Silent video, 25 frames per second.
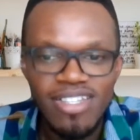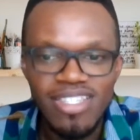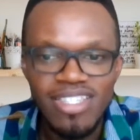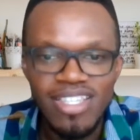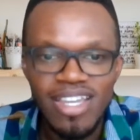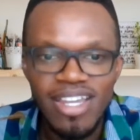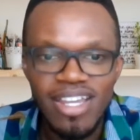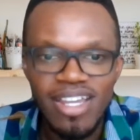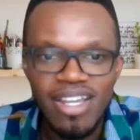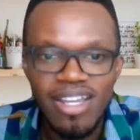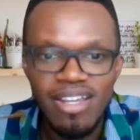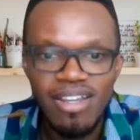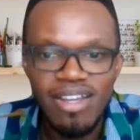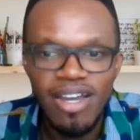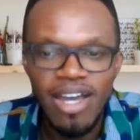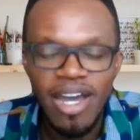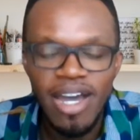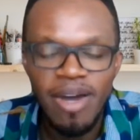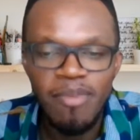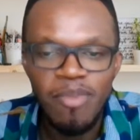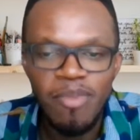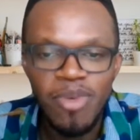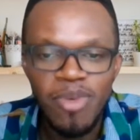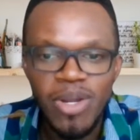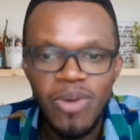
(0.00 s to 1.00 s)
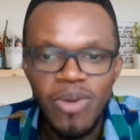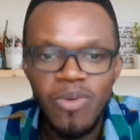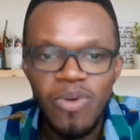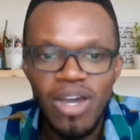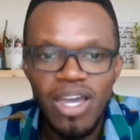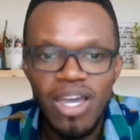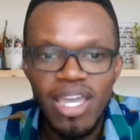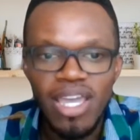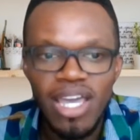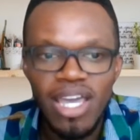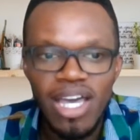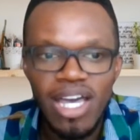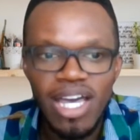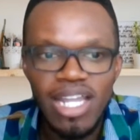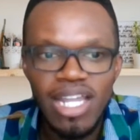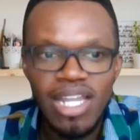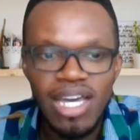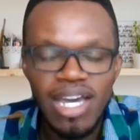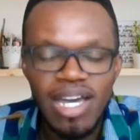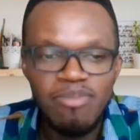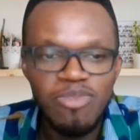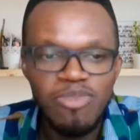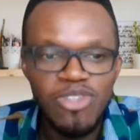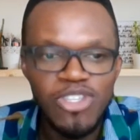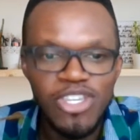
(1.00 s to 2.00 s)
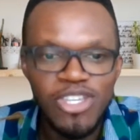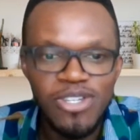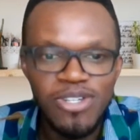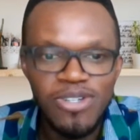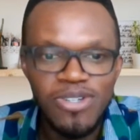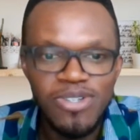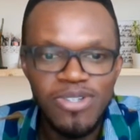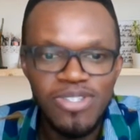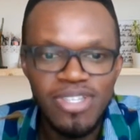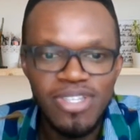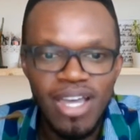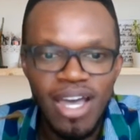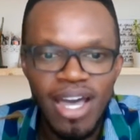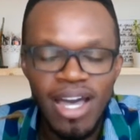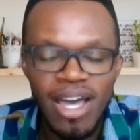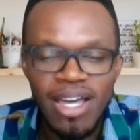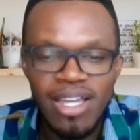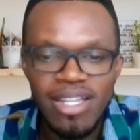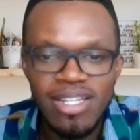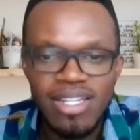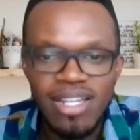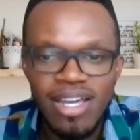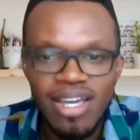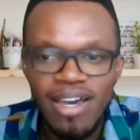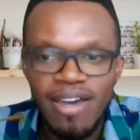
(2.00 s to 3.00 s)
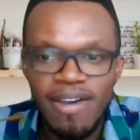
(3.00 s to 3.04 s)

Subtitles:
the required skills and